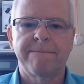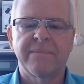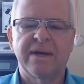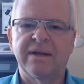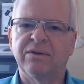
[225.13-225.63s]

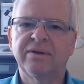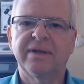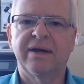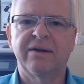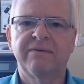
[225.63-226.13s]
And I looked
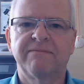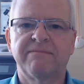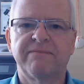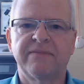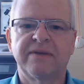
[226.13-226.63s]
at her
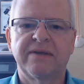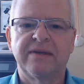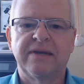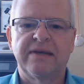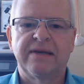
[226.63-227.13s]

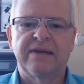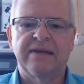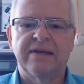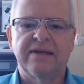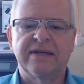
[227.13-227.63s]

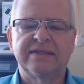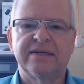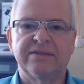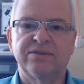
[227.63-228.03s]
and I said,